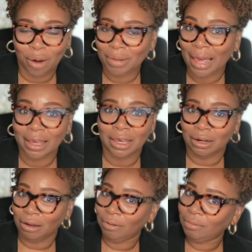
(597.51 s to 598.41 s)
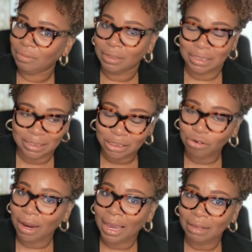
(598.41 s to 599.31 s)
I'm like, this is
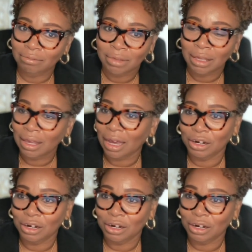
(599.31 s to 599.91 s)
great. I